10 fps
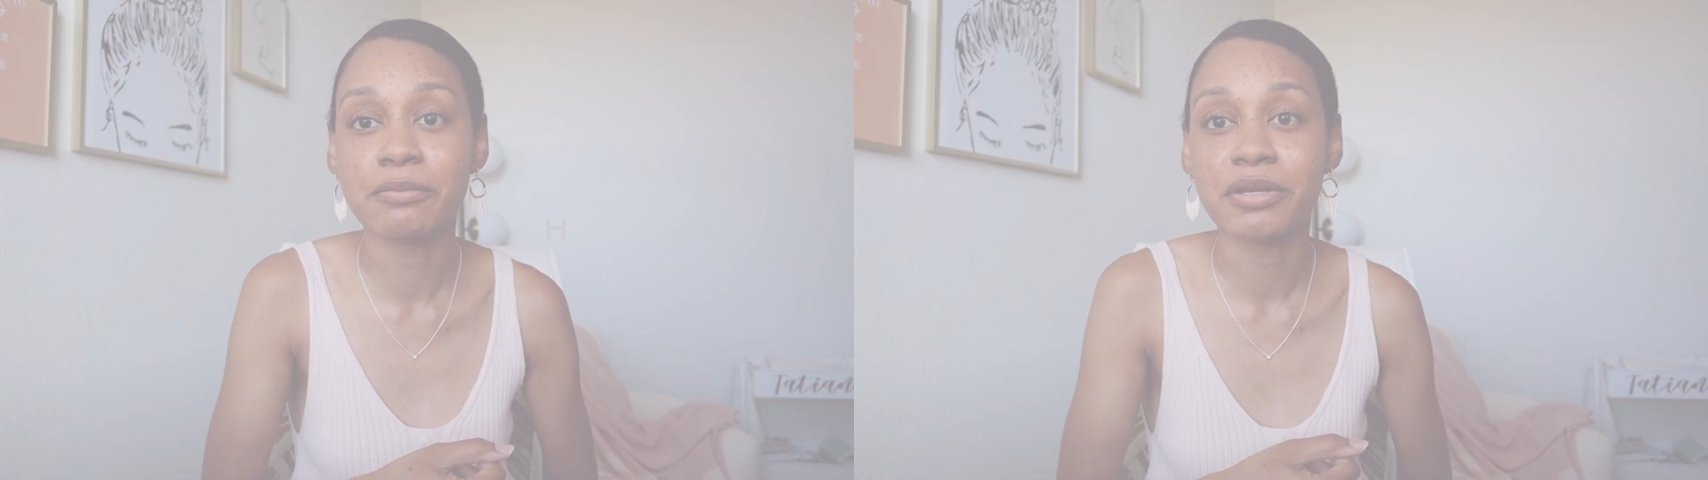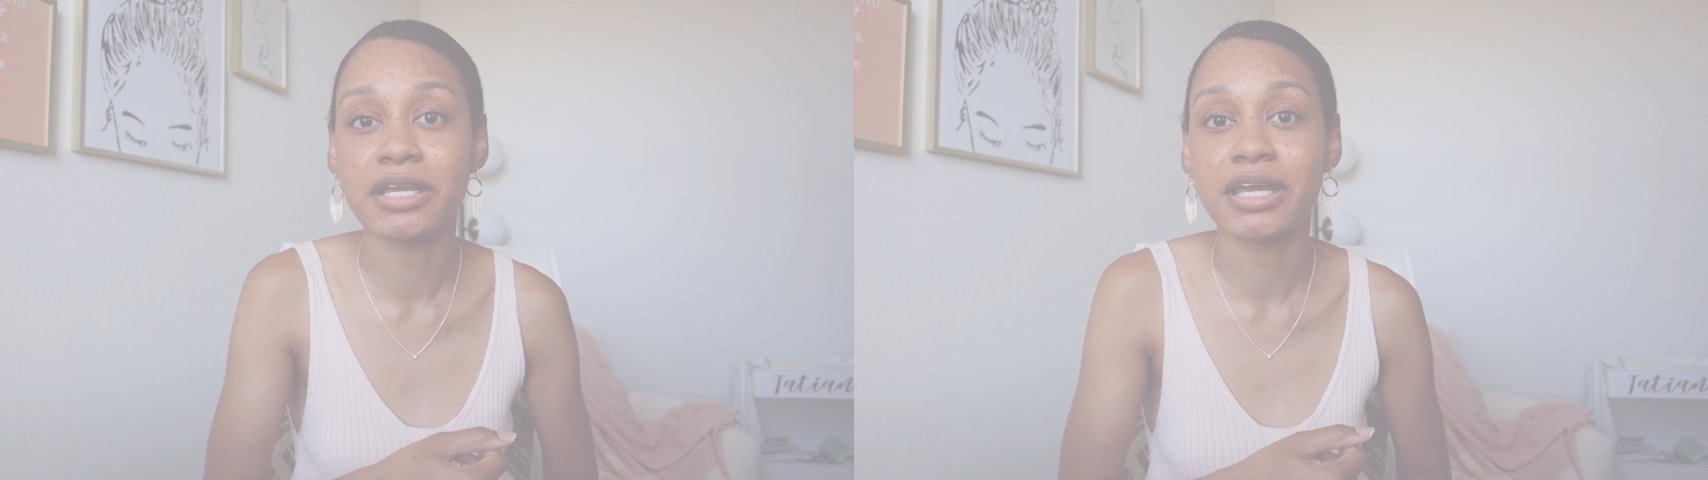
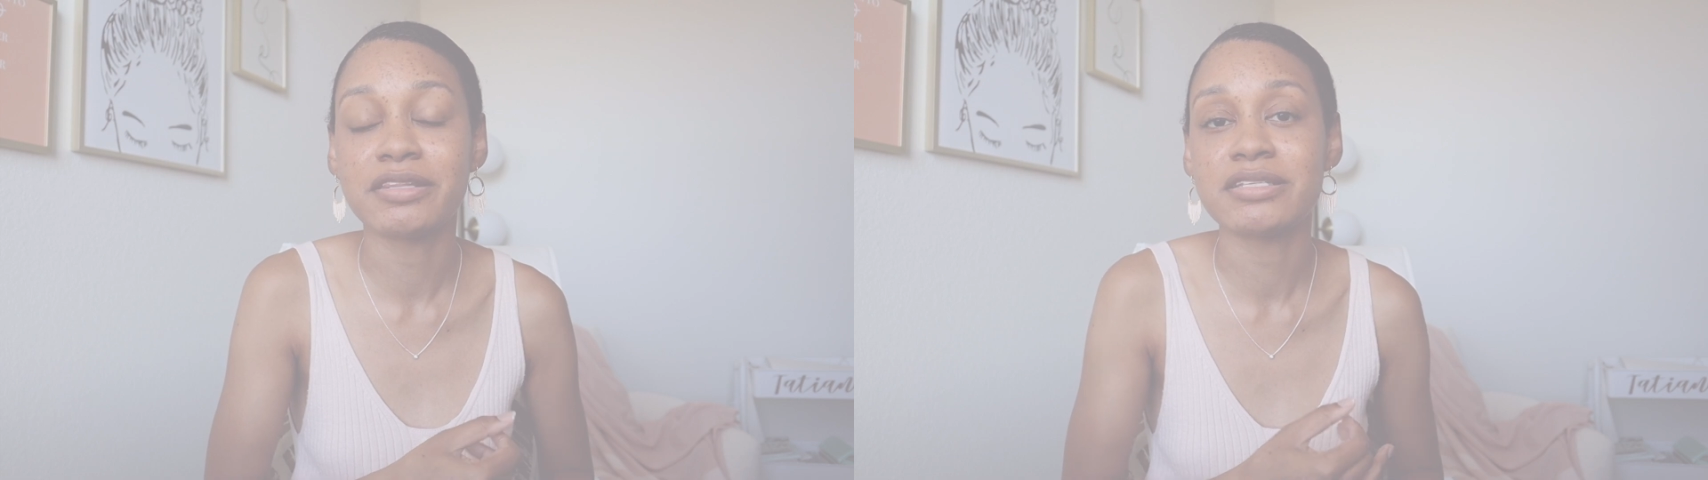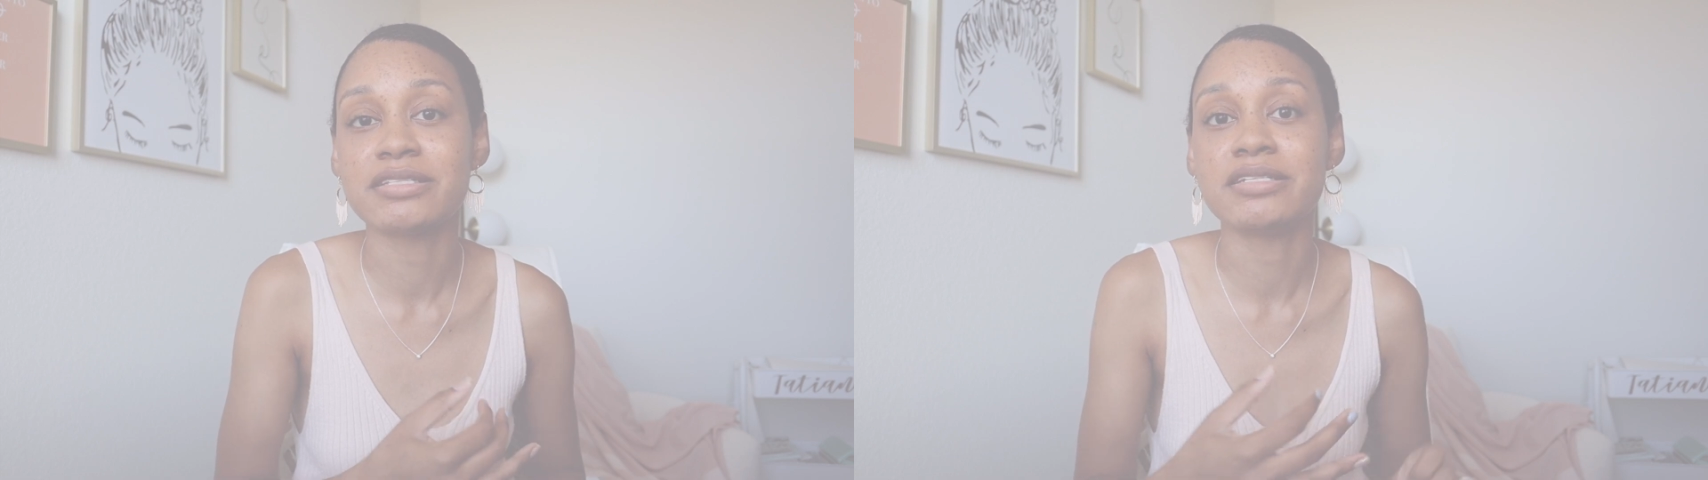me to get
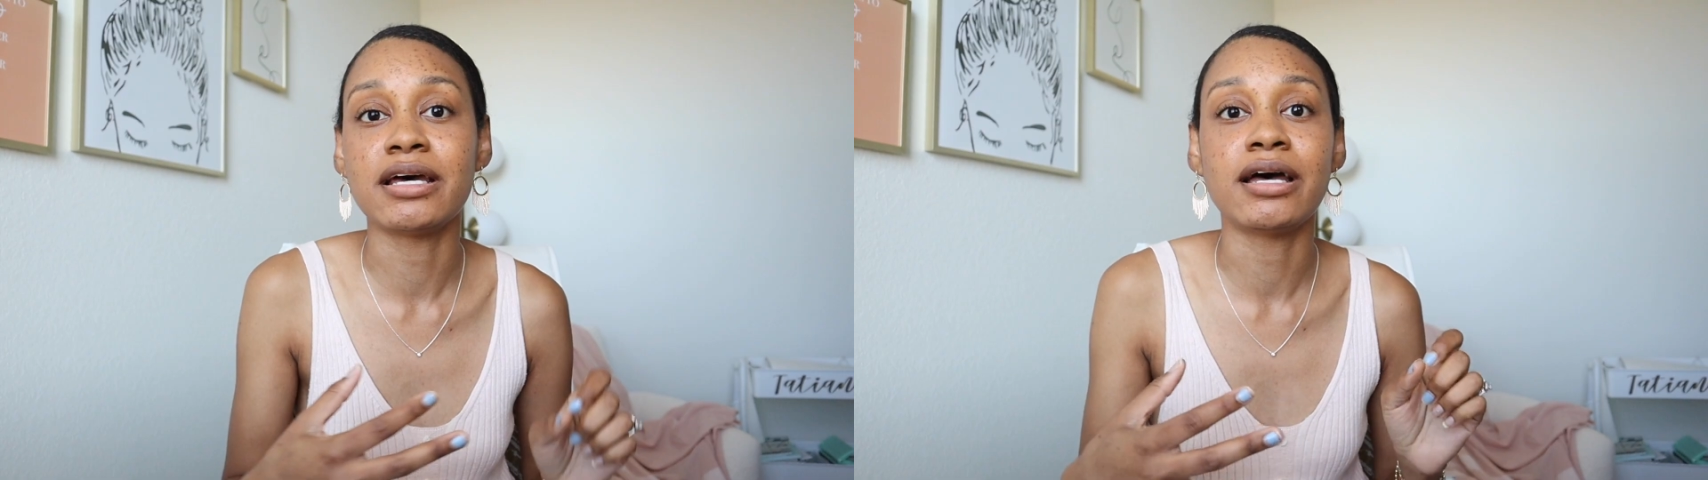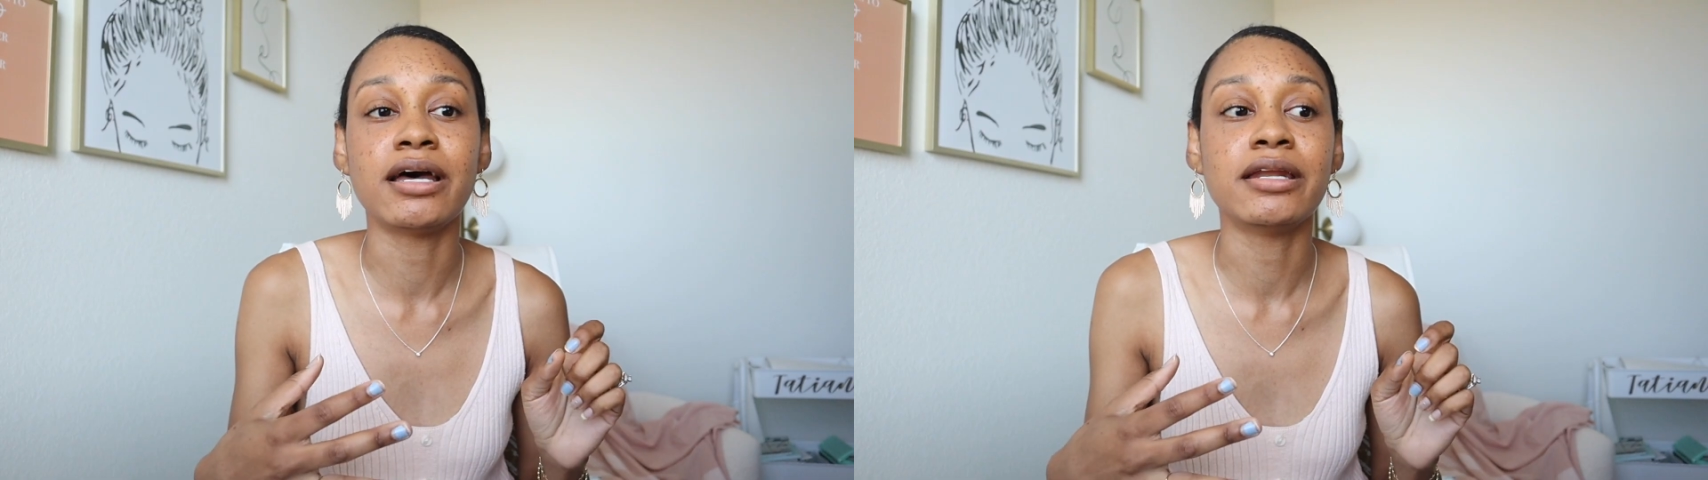this
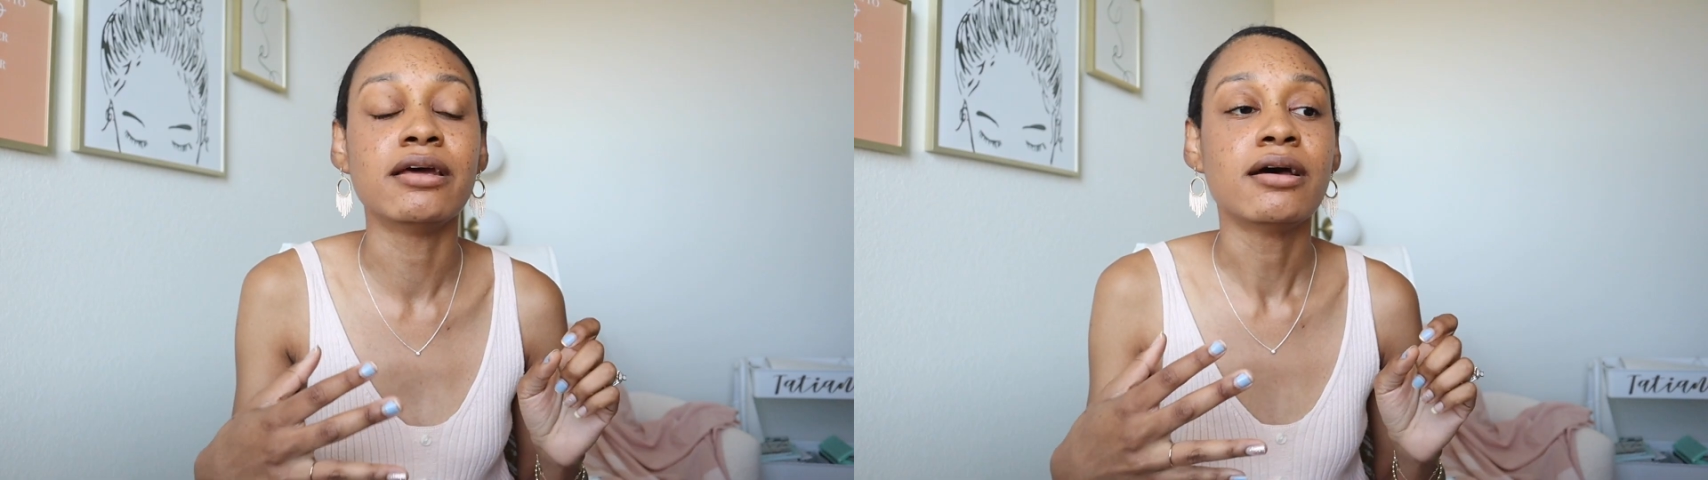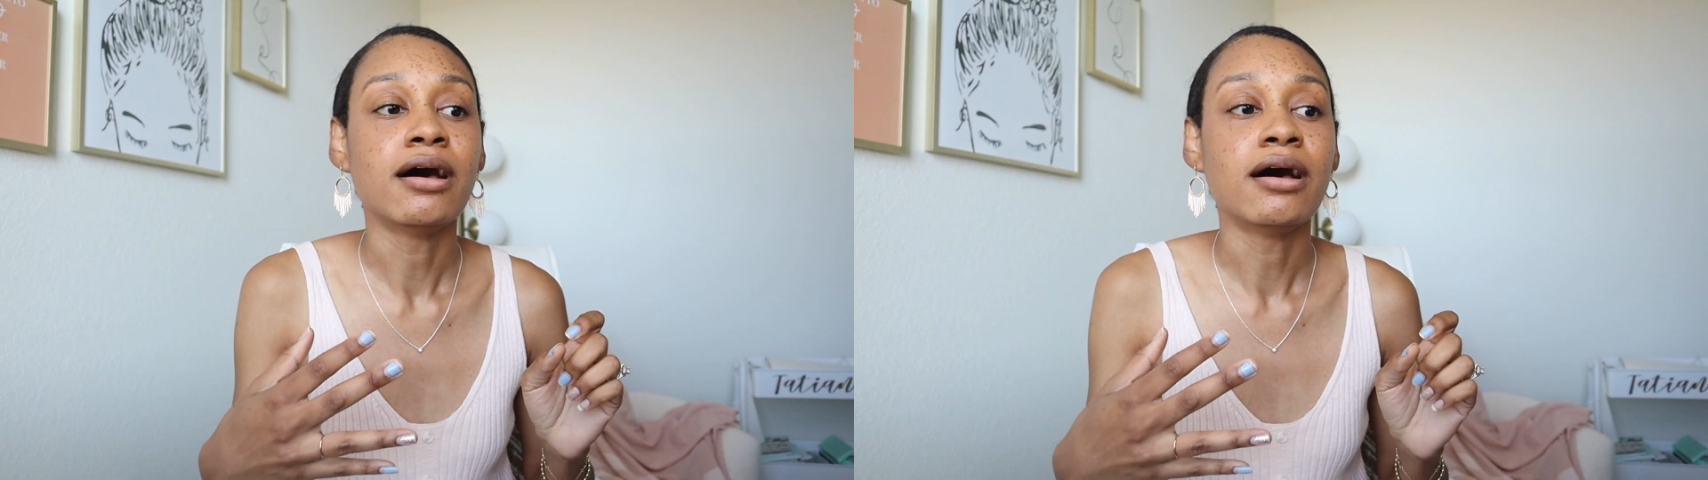done?